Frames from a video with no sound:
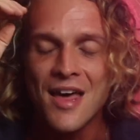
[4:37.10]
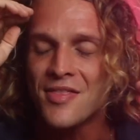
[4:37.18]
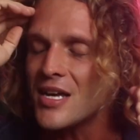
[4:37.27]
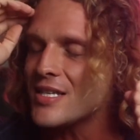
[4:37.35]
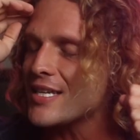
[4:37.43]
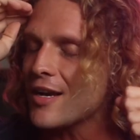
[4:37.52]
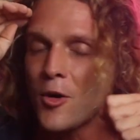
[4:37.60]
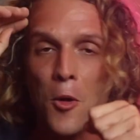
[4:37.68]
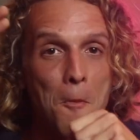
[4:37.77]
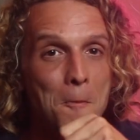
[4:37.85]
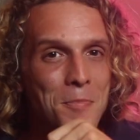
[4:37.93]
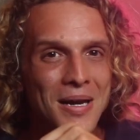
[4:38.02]
that's a
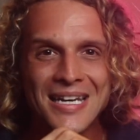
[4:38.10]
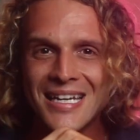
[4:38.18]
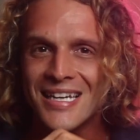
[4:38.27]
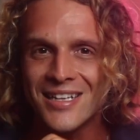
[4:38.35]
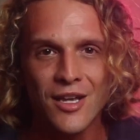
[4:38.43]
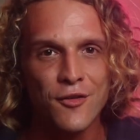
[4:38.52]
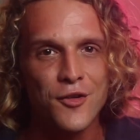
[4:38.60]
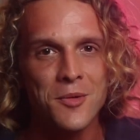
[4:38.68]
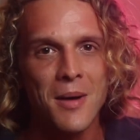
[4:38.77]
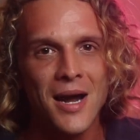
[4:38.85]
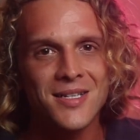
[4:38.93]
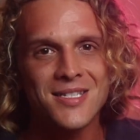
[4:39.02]
completely different
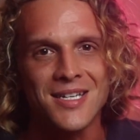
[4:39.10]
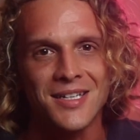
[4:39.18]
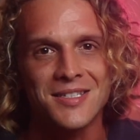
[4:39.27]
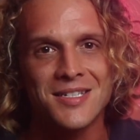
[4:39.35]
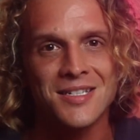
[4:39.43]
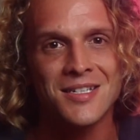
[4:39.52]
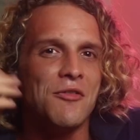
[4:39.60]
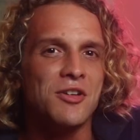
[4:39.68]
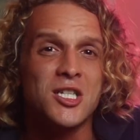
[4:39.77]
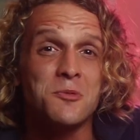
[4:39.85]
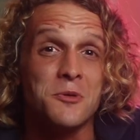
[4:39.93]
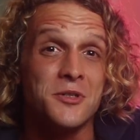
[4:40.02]
mindset. I've
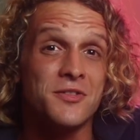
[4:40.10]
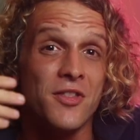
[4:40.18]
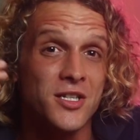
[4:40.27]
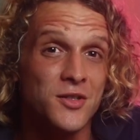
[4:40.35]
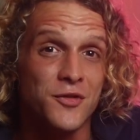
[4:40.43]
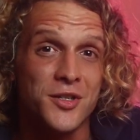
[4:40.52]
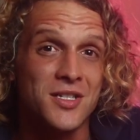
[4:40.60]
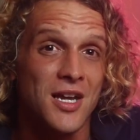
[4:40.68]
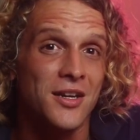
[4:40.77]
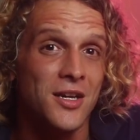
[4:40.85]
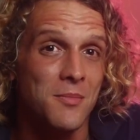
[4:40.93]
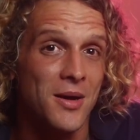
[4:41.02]
experienced this firsthand
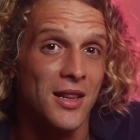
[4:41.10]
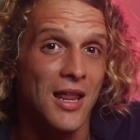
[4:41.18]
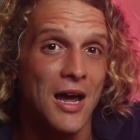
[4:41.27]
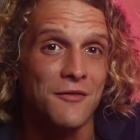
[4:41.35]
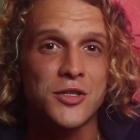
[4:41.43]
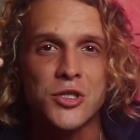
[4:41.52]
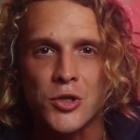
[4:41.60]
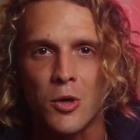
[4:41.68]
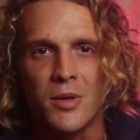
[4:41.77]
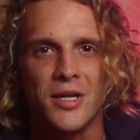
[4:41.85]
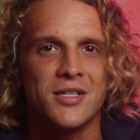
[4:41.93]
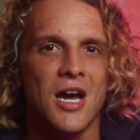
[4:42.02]
in my life so
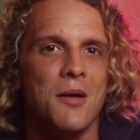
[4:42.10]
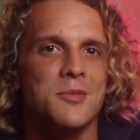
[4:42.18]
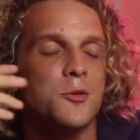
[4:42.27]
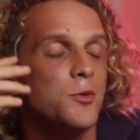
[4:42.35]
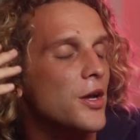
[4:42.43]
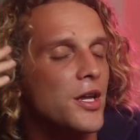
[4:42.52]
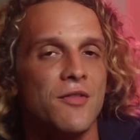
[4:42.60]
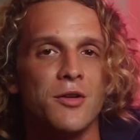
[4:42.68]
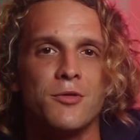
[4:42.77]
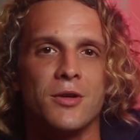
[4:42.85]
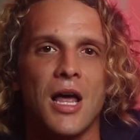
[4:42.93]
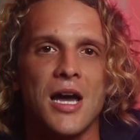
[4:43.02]
many times without even
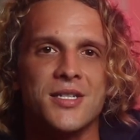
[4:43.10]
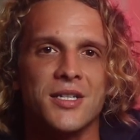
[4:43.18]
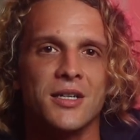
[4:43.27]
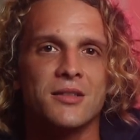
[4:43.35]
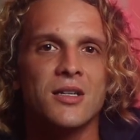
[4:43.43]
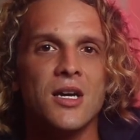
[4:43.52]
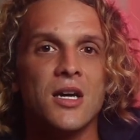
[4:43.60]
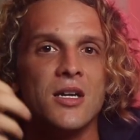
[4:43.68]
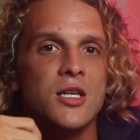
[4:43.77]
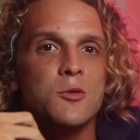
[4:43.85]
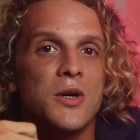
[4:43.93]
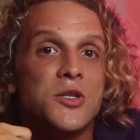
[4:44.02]
realizing it. That's
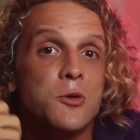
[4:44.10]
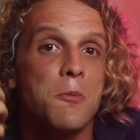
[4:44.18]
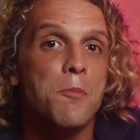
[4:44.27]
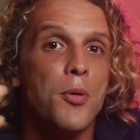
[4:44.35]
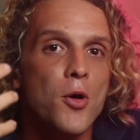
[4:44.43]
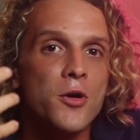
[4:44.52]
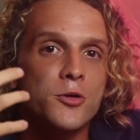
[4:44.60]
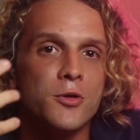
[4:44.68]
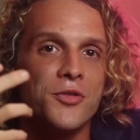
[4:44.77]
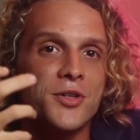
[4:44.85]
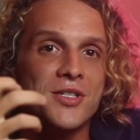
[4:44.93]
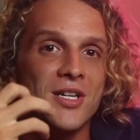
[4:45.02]
why it's so important to
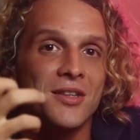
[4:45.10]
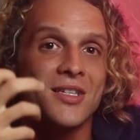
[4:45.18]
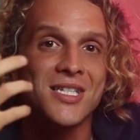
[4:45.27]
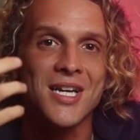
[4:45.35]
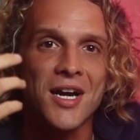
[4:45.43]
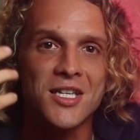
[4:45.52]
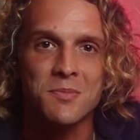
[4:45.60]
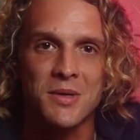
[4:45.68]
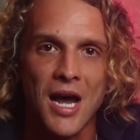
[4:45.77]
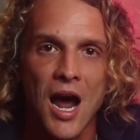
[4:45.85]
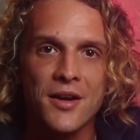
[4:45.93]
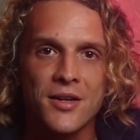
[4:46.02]
understand the science
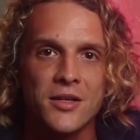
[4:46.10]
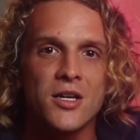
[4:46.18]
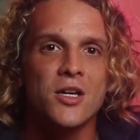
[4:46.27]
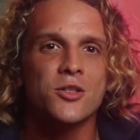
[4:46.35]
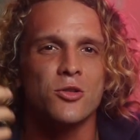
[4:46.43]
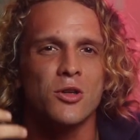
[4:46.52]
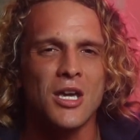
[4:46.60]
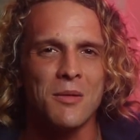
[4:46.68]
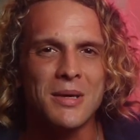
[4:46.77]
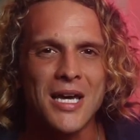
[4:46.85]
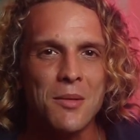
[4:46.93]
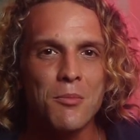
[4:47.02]
behind it so you can
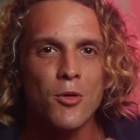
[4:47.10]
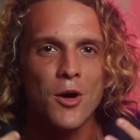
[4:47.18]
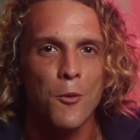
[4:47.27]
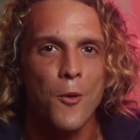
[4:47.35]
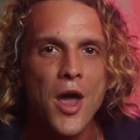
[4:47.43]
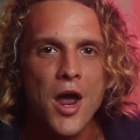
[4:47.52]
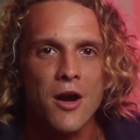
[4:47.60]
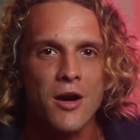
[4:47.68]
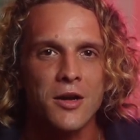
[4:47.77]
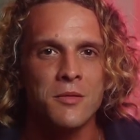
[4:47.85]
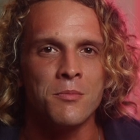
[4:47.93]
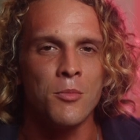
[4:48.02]
become more aware
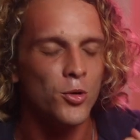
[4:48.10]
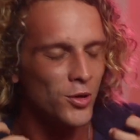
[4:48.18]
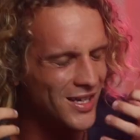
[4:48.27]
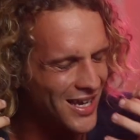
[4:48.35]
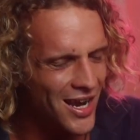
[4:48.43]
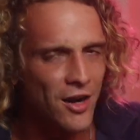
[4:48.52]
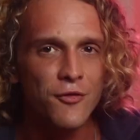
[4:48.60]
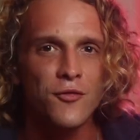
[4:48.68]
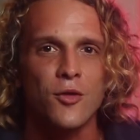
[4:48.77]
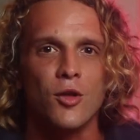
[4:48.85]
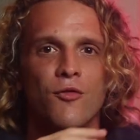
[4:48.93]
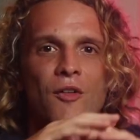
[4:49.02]
and more
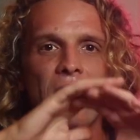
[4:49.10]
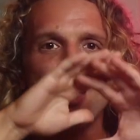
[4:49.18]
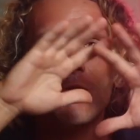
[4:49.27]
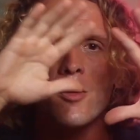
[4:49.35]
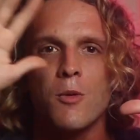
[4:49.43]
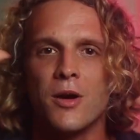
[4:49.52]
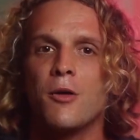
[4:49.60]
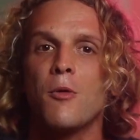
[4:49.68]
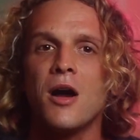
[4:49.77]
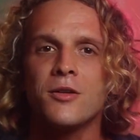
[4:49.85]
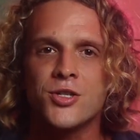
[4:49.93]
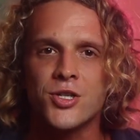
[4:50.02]
careful of everyone
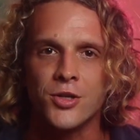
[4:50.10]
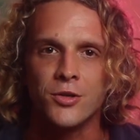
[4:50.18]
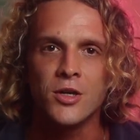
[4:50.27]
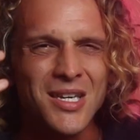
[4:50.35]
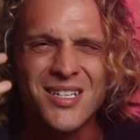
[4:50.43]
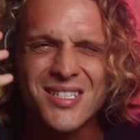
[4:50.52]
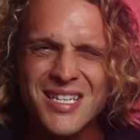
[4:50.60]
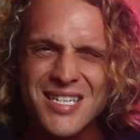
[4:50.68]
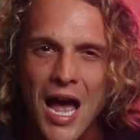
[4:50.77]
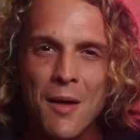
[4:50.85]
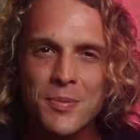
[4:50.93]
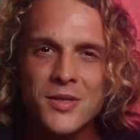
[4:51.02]
around you because this
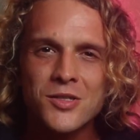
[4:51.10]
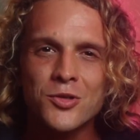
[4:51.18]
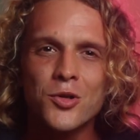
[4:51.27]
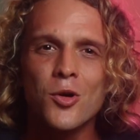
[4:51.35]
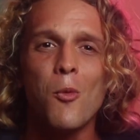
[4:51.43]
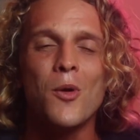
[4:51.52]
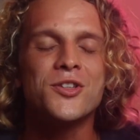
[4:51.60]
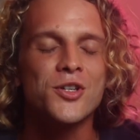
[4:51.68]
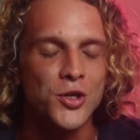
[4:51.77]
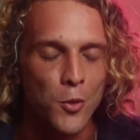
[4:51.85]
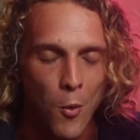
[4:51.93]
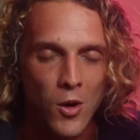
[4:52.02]
happens to you whether you
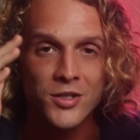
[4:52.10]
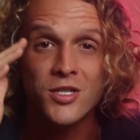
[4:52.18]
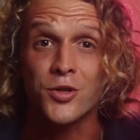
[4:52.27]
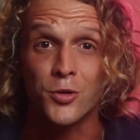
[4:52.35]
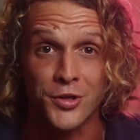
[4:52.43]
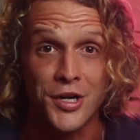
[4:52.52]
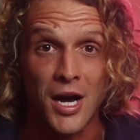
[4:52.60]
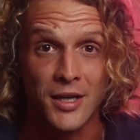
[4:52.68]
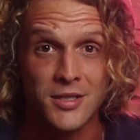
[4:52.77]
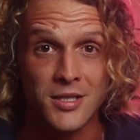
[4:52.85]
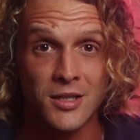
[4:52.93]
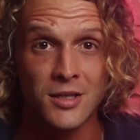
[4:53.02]
want it or
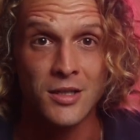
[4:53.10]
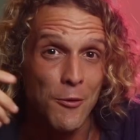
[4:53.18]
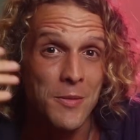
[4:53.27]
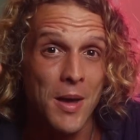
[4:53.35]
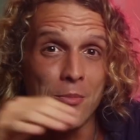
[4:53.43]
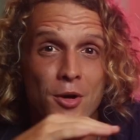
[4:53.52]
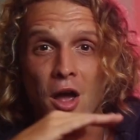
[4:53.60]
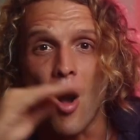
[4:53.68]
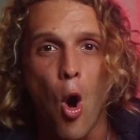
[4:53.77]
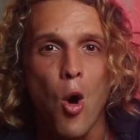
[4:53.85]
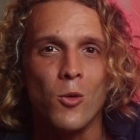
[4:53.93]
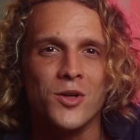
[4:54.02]
not. I remember I
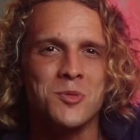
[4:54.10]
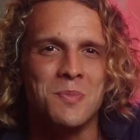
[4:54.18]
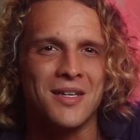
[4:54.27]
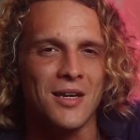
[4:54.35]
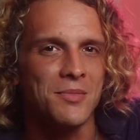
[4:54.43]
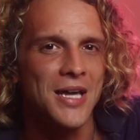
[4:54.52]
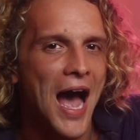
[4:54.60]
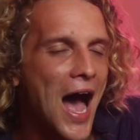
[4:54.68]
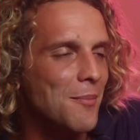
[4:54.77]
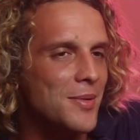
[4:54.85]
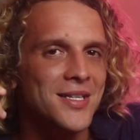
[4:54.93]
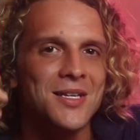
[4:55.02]
always pick up the
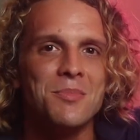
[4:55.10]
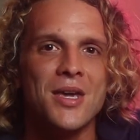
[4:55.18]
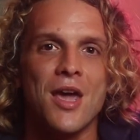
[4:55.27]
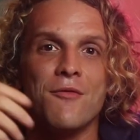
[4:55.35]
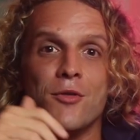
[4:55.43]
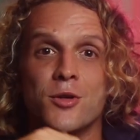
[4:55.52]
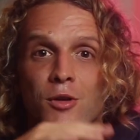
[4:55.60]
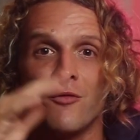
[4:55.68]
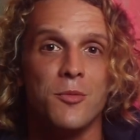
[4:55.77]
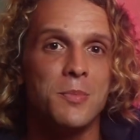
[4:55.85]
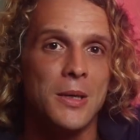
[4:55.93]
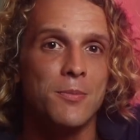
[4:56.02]
habits and behaviors of the
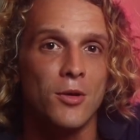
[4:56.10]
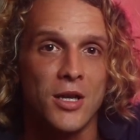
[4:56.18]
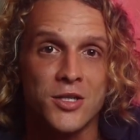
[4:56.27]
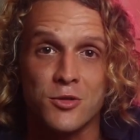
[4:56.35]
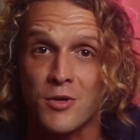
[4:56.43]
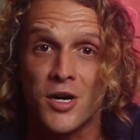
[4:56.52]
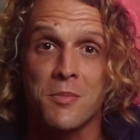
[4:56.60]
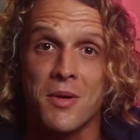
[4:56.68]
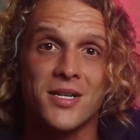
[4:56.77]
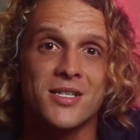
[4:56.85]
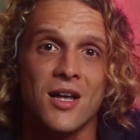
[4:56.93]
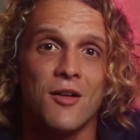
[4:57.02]
people I surrounded
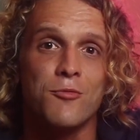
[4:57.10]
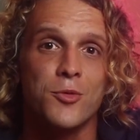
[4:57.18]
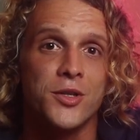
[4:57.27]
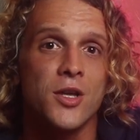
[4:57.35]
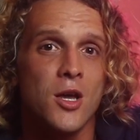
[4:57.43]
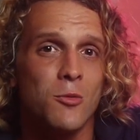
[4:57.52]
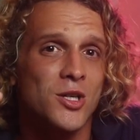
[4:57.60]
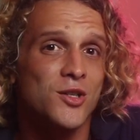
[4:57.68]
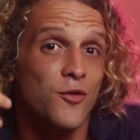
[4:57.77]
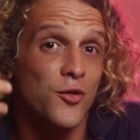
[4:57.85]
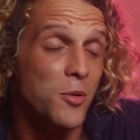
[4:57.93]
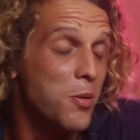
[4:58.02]
myself with, which for
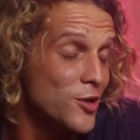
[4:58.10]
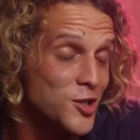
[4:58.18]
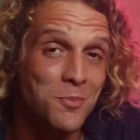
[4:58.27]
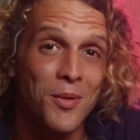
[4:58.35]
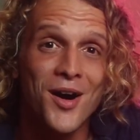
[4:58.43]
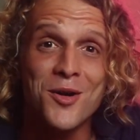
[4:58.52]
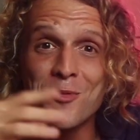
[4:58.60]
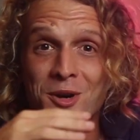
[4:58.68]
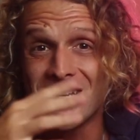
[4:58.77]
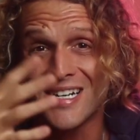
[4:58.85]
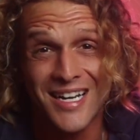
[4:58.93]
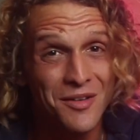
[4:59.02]
the most part were
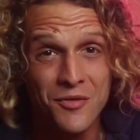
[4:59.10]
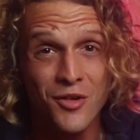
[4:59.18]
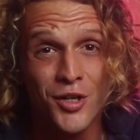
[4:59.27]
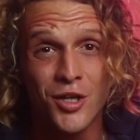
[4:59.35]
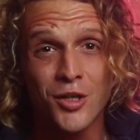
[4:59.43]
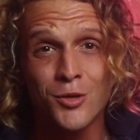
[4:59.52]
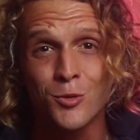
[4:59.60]
not very good